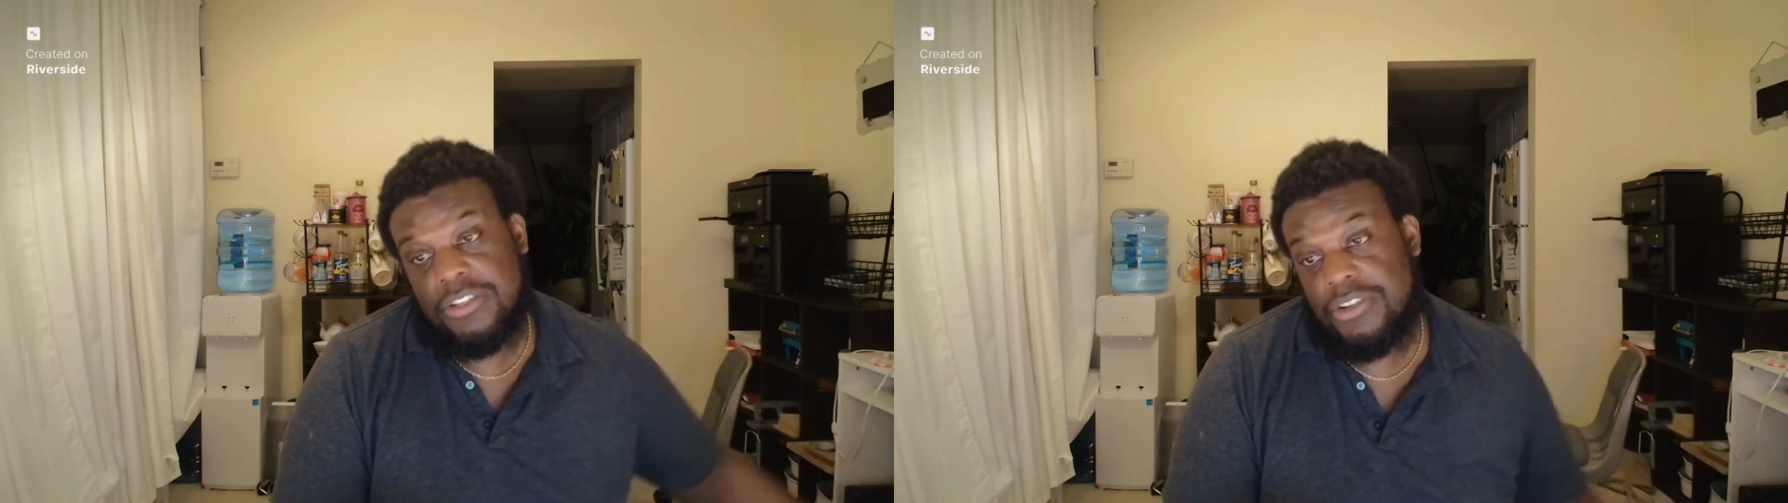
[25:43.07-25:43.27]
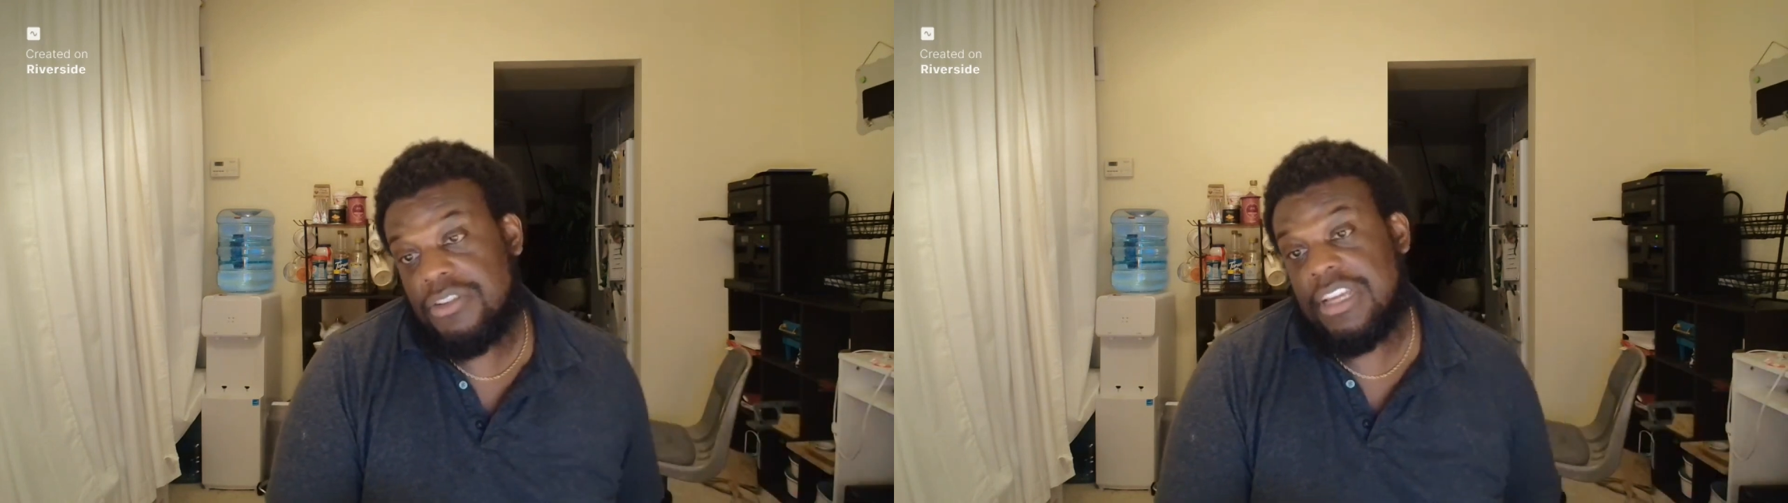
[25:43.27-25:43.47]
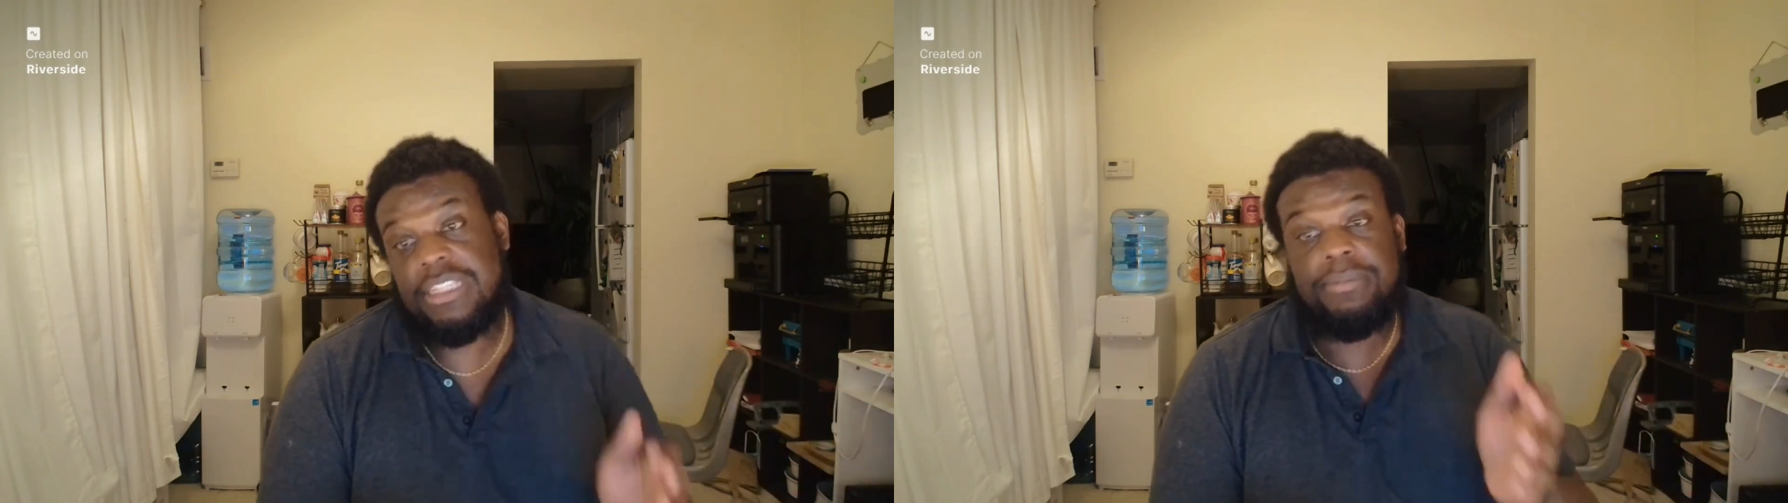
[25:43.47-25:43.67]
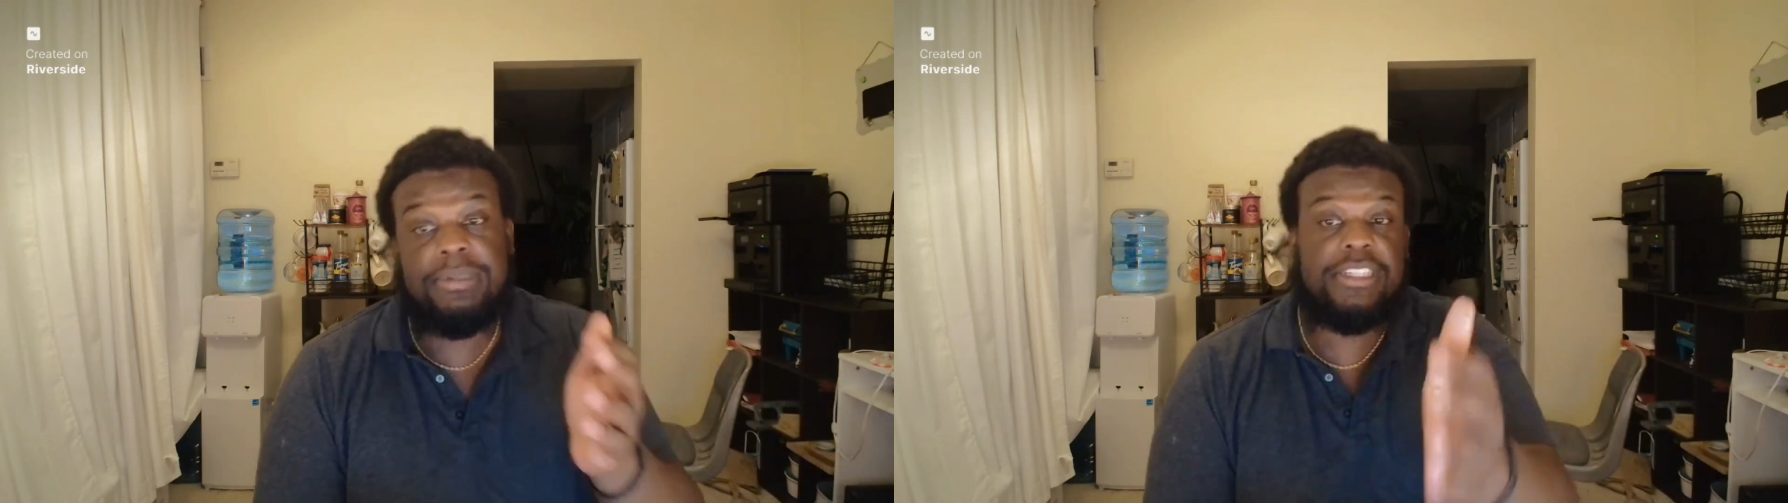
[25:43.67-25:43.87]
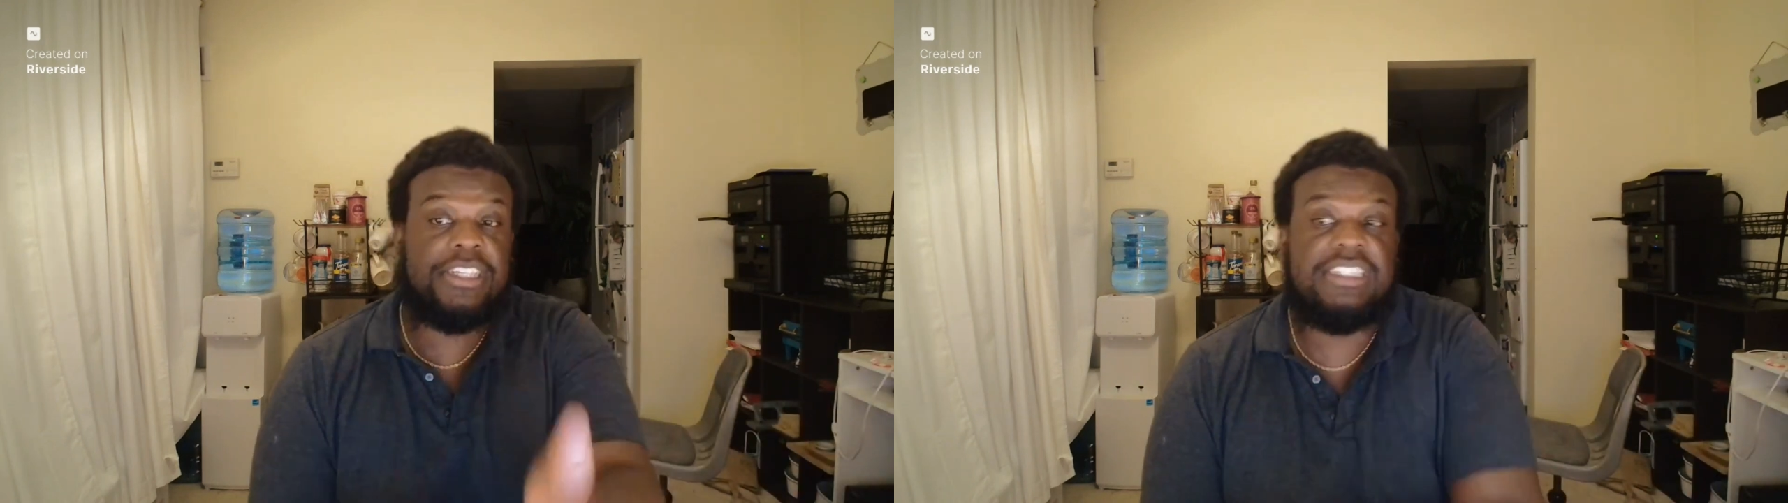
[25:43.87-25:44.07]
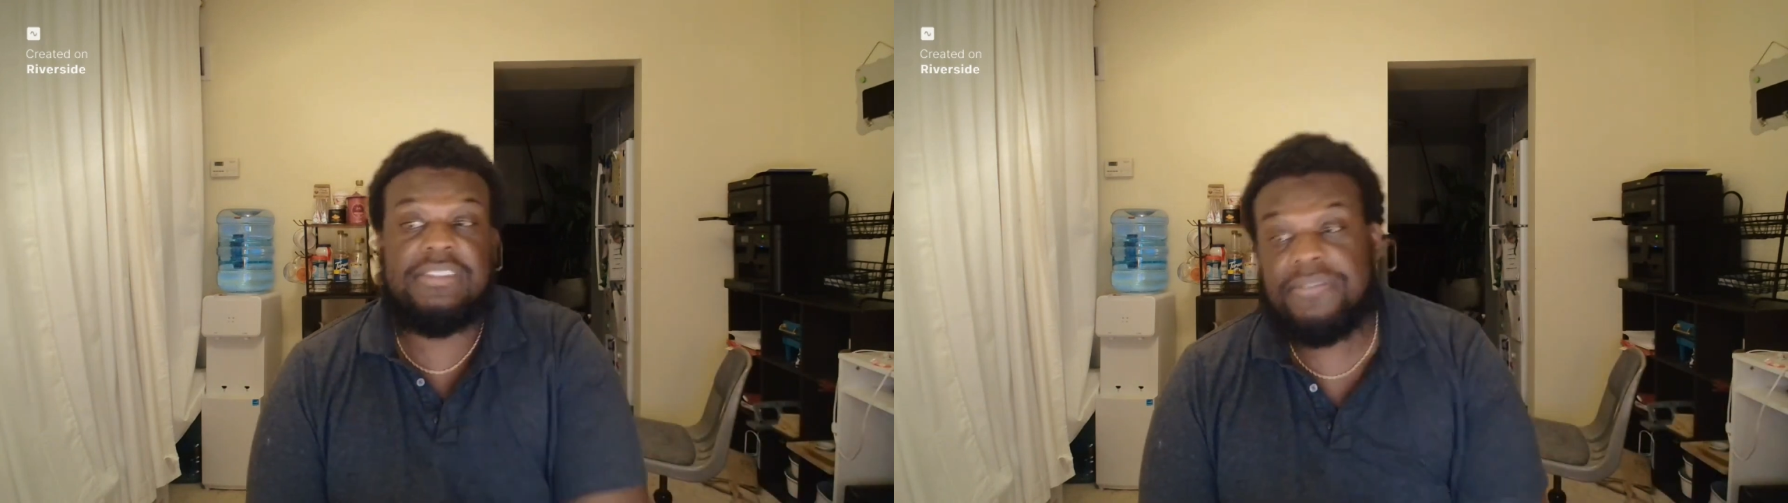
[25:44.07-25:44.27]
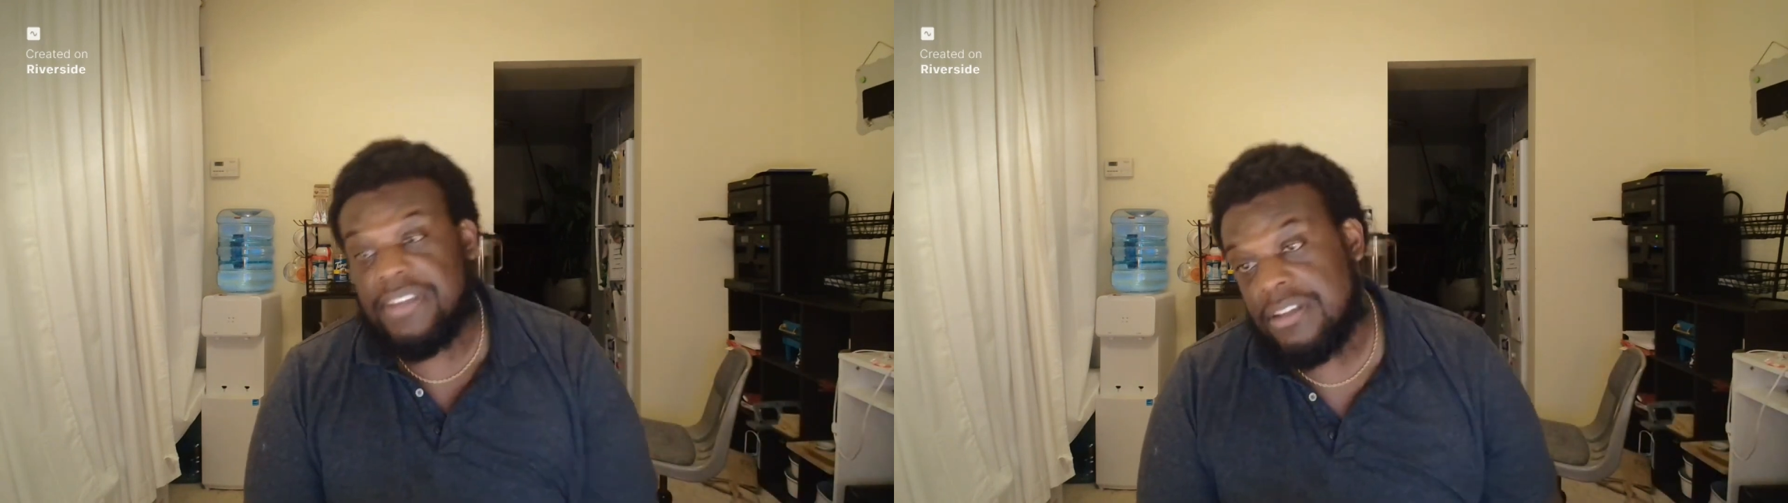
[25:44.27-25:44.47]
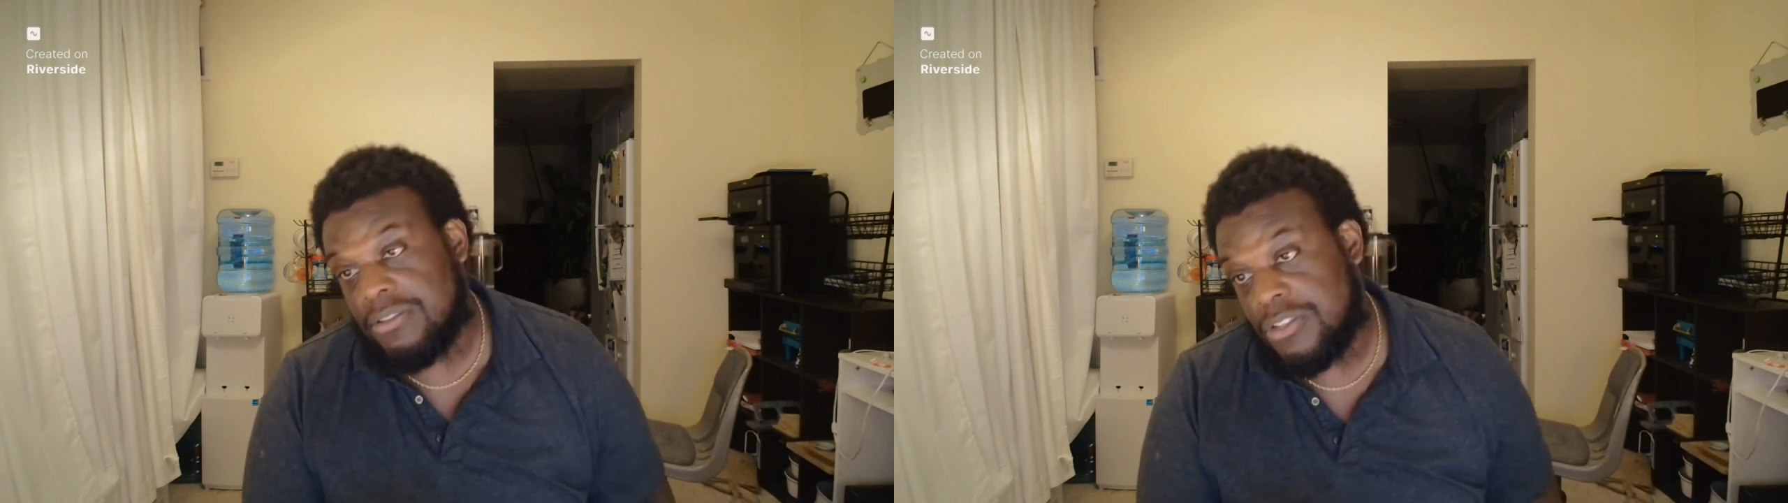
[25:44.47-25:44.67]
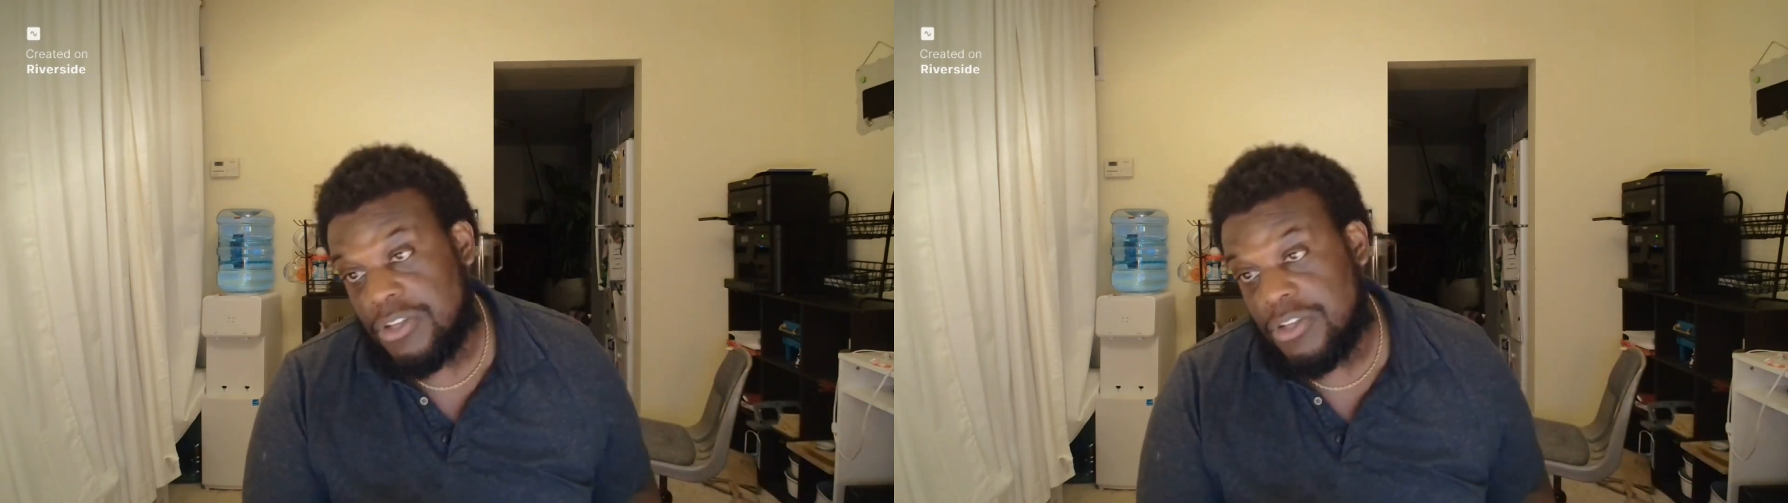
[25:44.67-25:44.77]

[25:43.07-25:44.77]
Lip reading: Do you need to be a Justin Fields?